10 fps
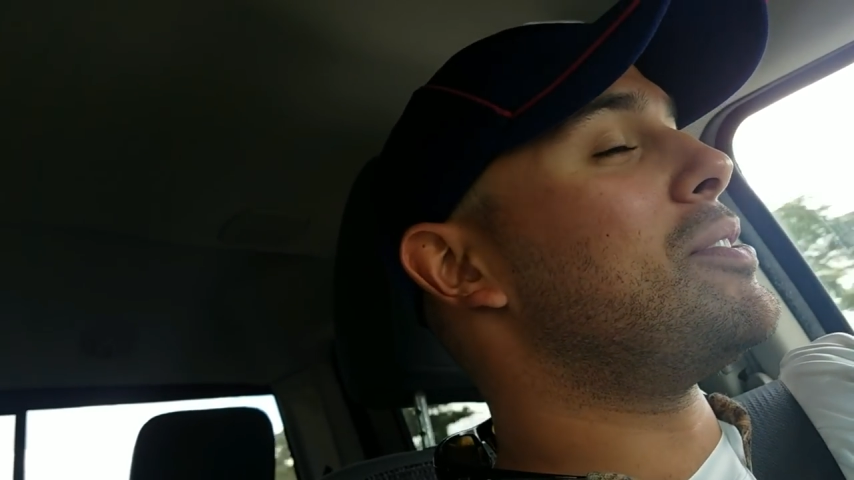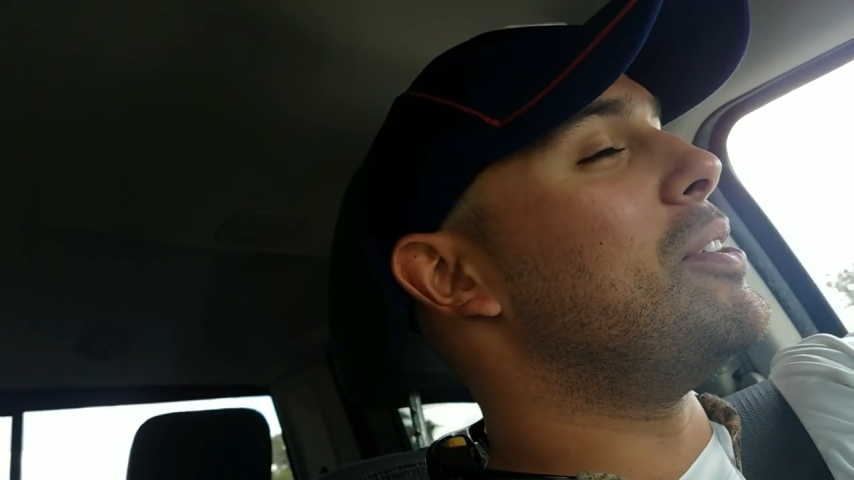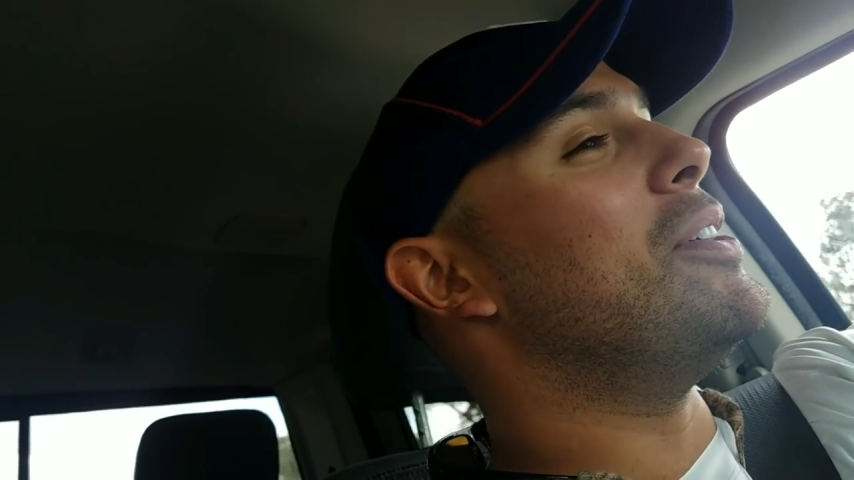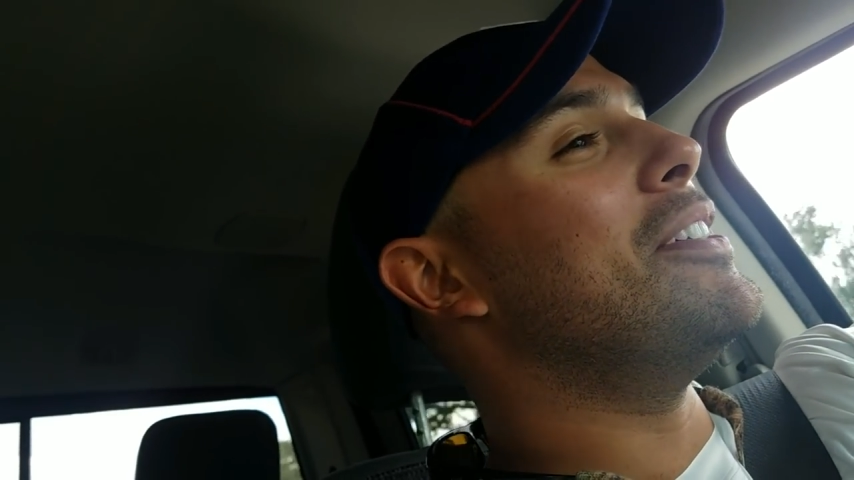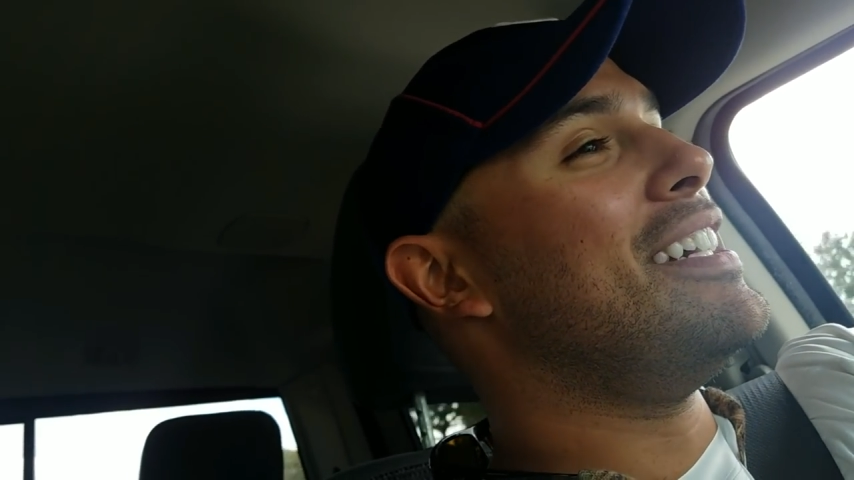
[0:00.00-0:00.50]

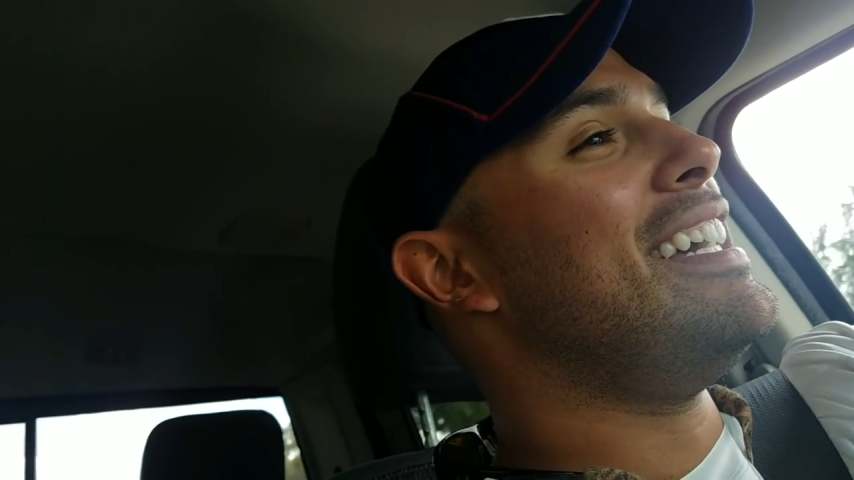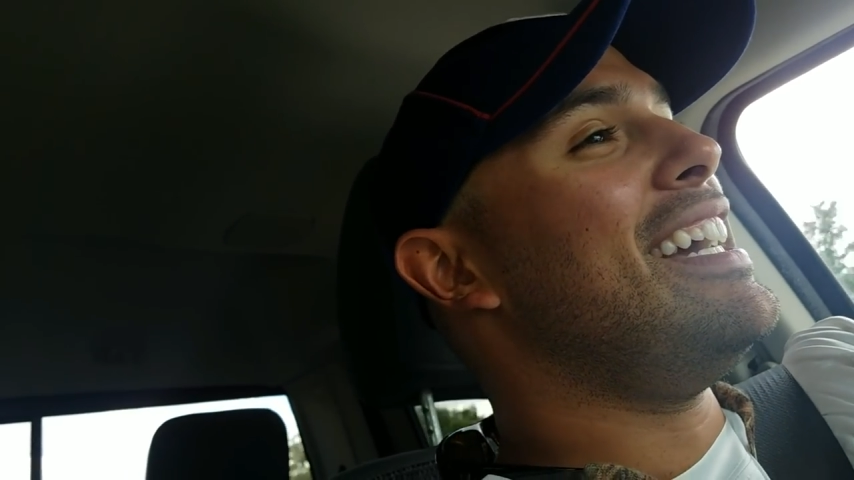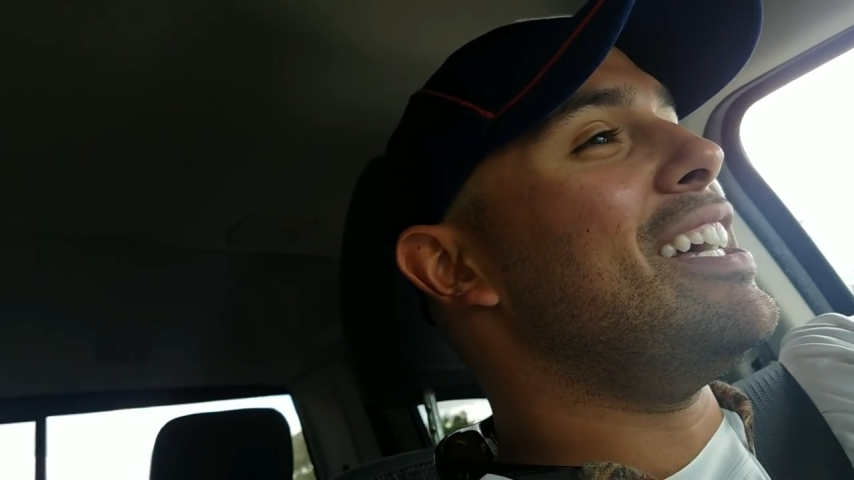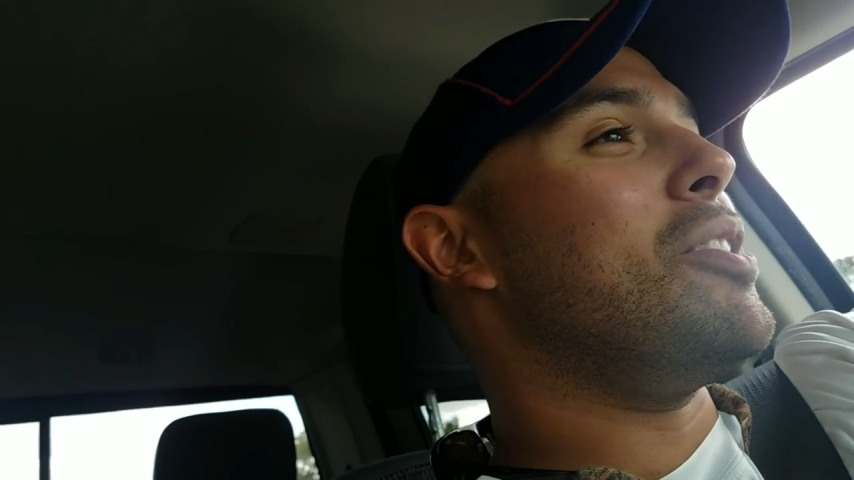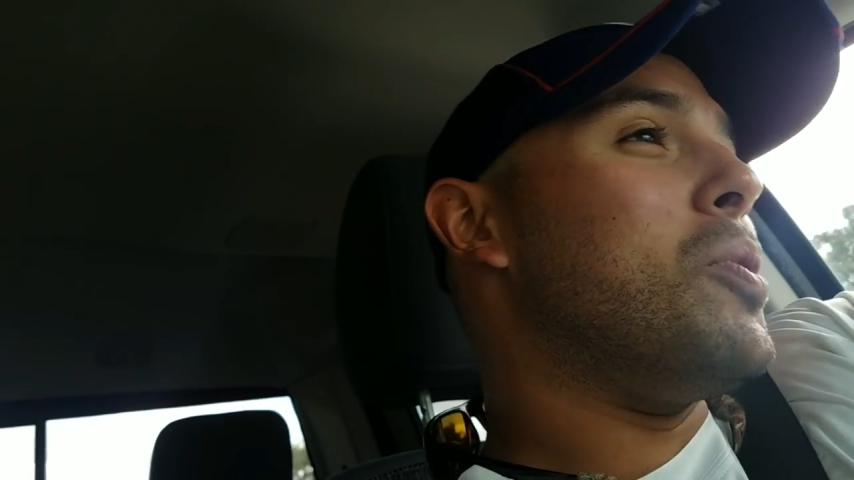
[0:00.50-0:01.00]
So
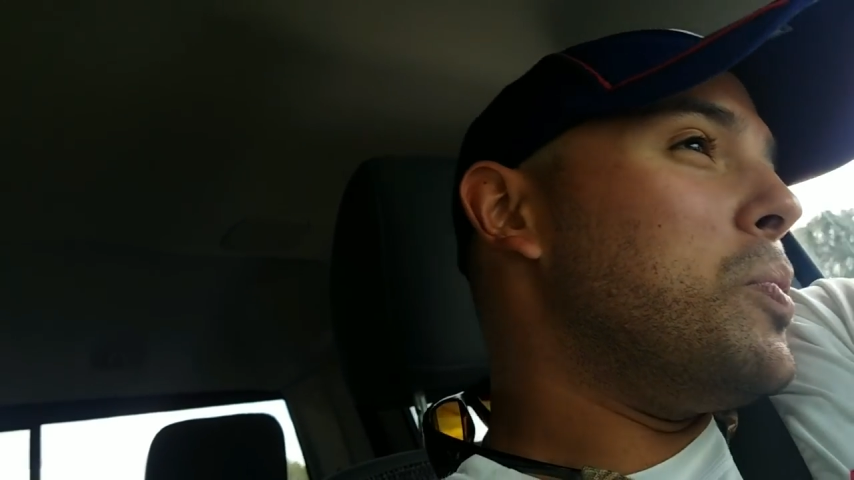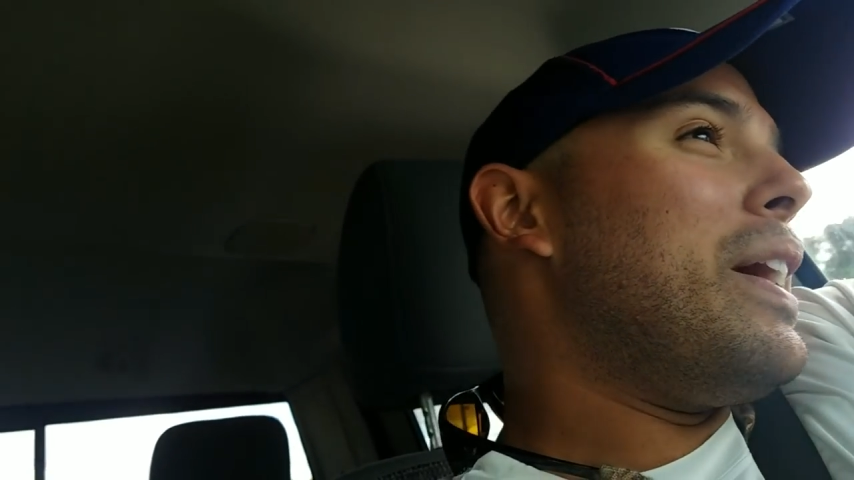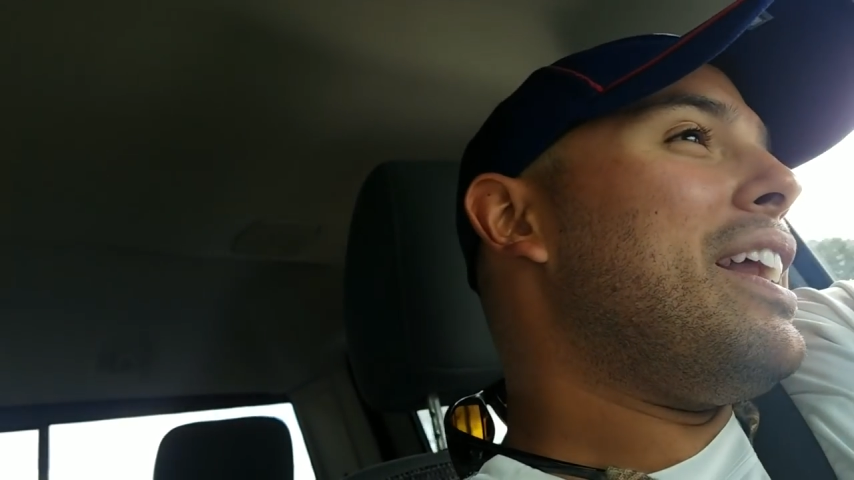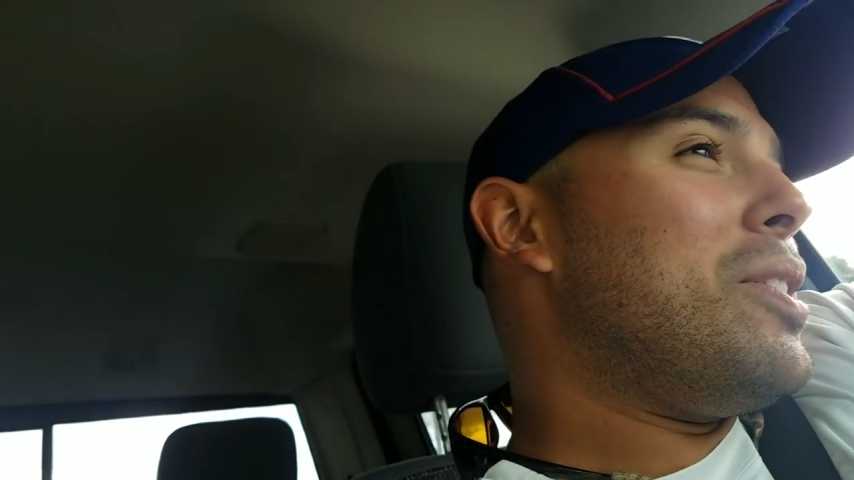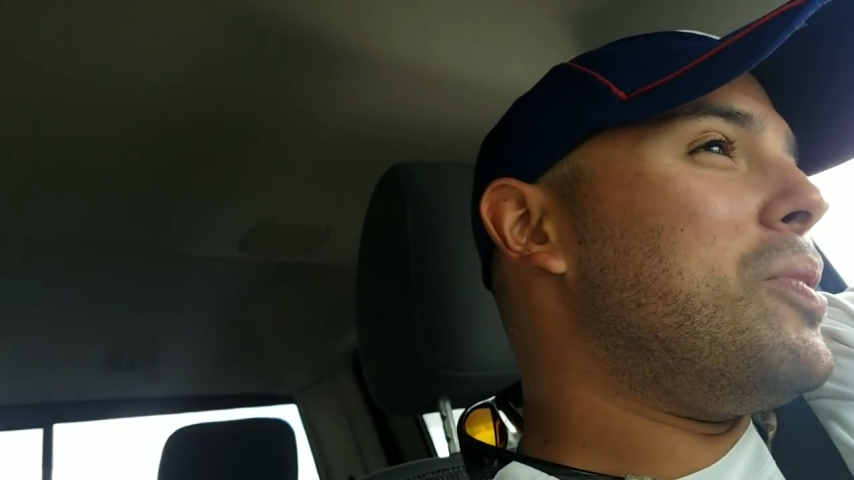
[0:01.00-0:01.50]
the
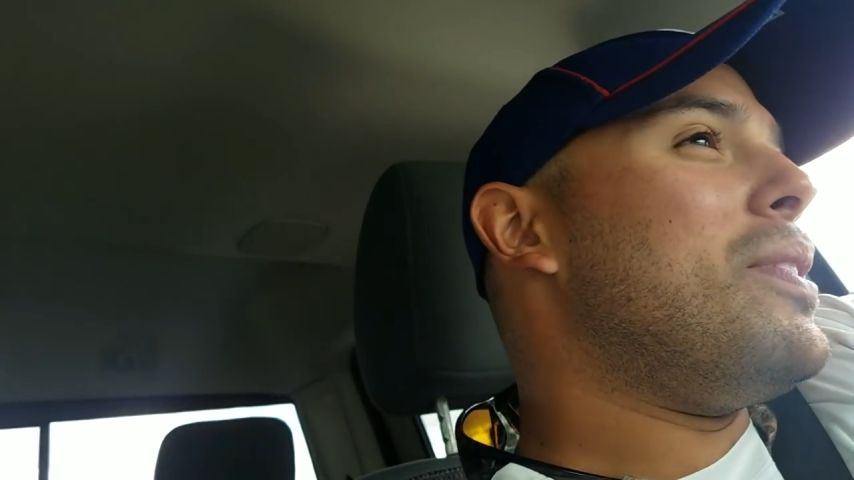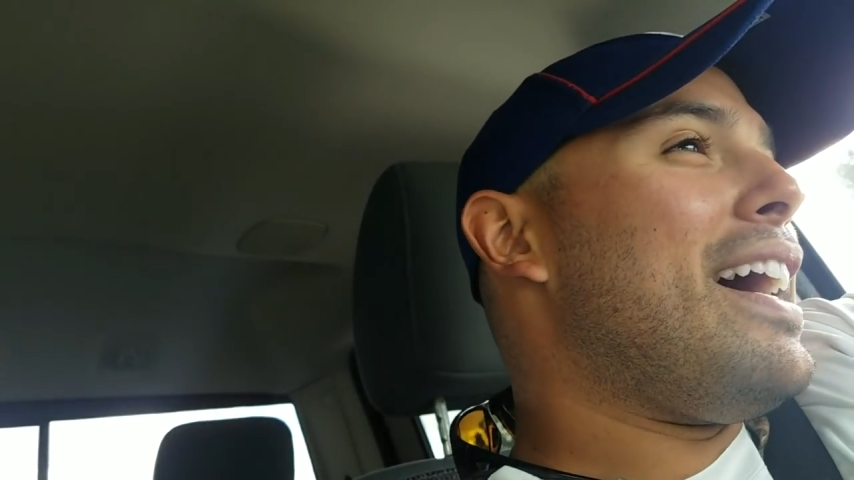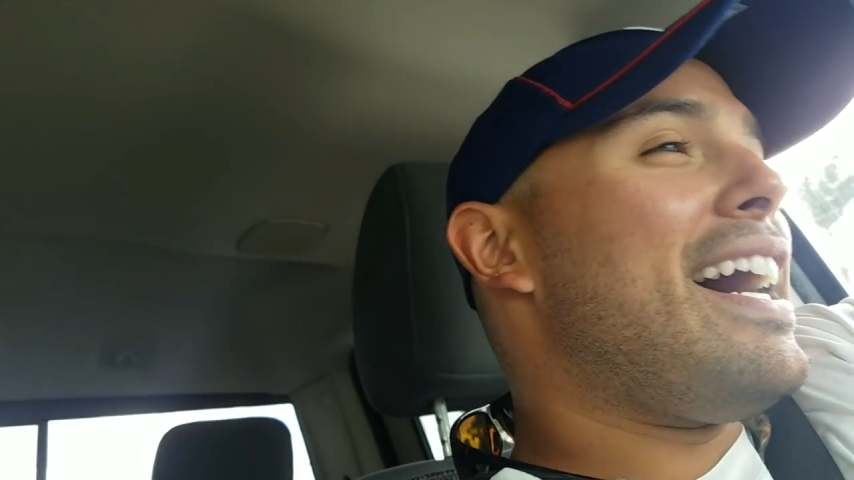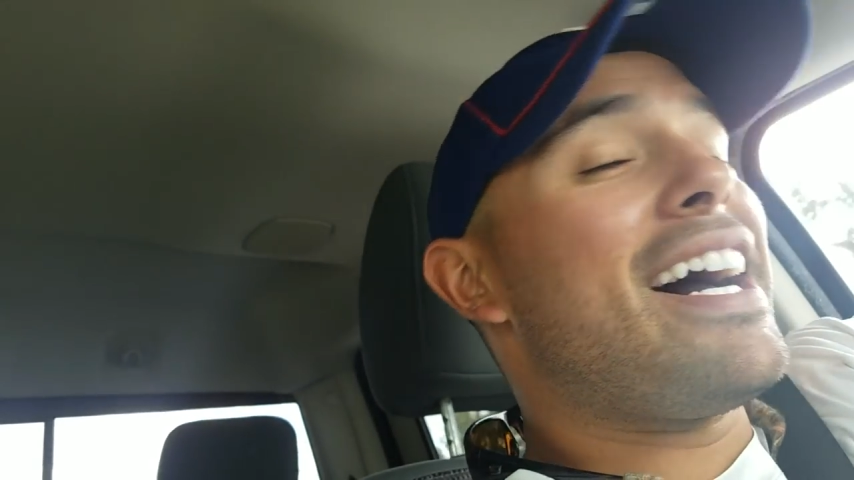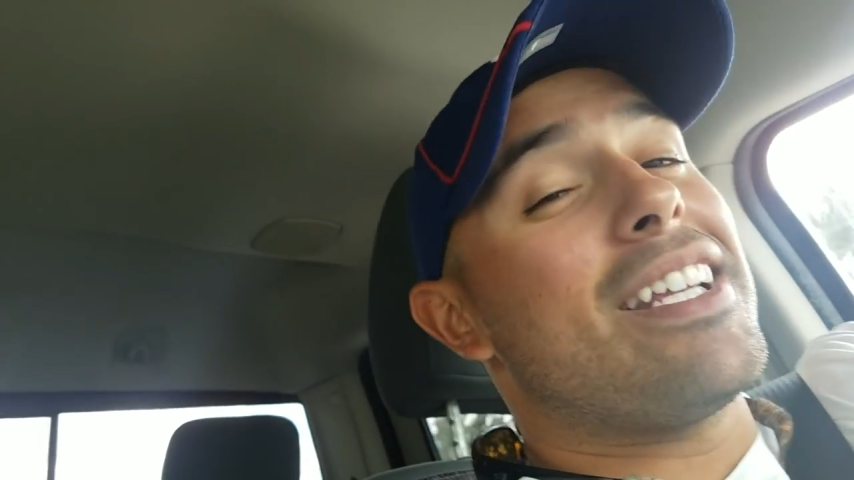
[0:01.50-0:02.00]
way to do
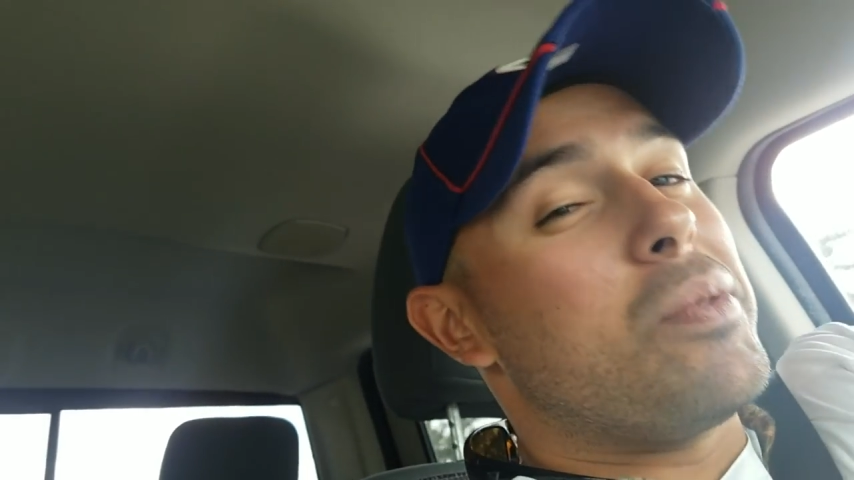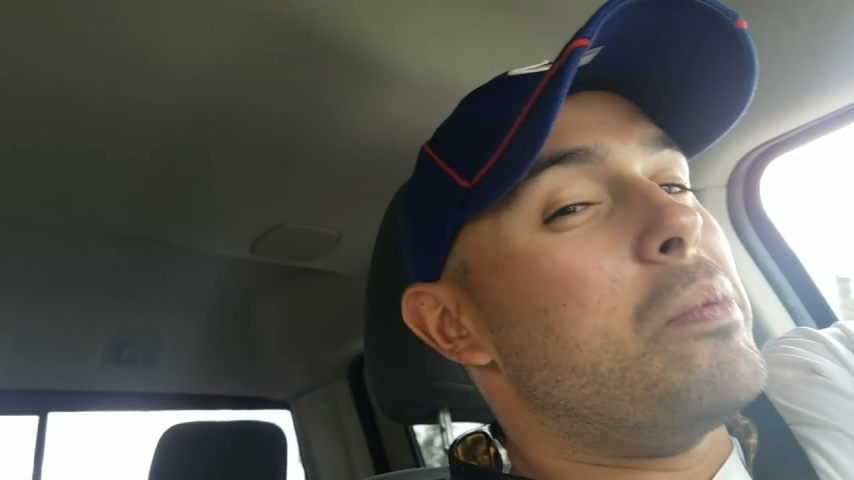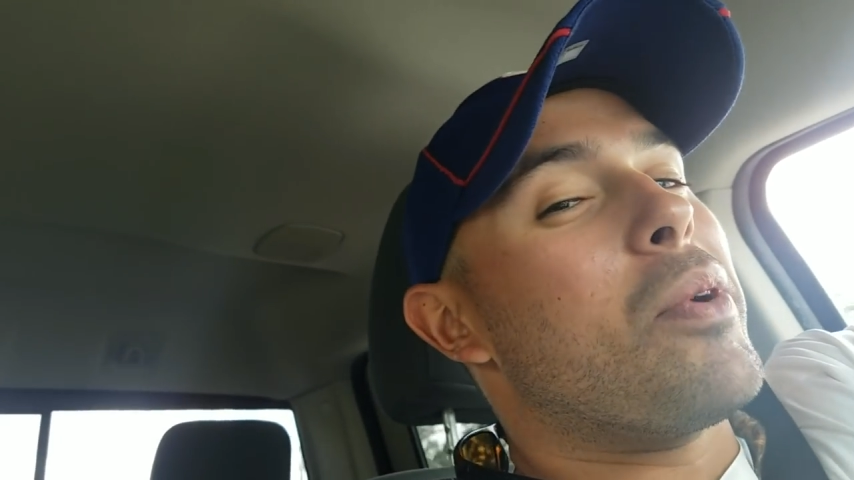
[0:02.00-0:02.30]
that is we